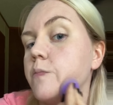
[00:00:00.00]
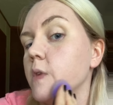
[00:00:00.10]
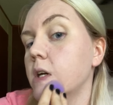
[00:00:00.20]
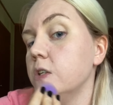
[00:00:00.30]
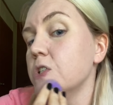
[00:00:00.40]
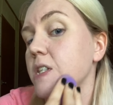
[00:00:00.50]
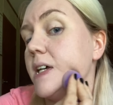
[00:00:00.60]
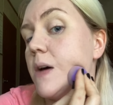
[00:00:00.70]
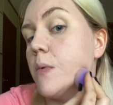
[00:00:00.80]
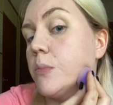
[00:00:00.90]
And usually
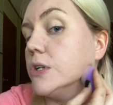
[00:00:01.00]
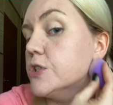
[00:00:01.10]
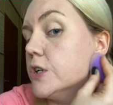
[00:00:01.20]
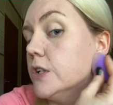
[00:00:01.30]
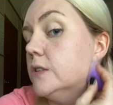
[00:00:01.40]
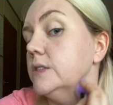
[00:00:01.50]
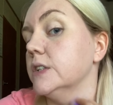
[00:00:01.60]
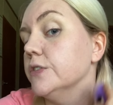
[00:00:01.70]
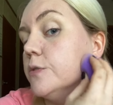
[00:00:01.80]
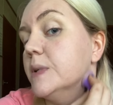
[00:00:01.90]
I'm a brush girl.
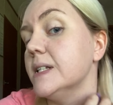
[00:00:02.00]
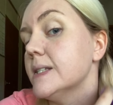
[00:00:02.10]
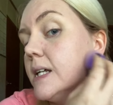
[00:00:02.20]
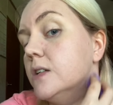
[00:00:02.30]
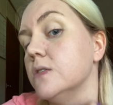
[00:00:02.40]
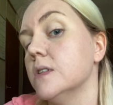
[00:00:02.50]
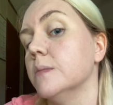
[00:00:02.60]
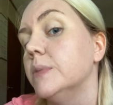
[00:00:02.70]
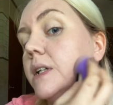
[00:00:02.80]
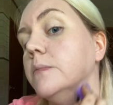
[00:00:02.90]
So for me to say use a
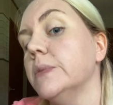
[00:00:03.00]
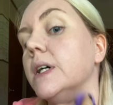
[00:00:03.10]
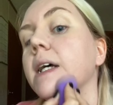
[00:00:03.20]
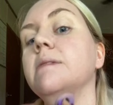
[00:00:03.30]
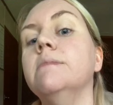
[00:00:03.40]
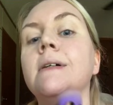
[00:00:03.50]
blend and bud,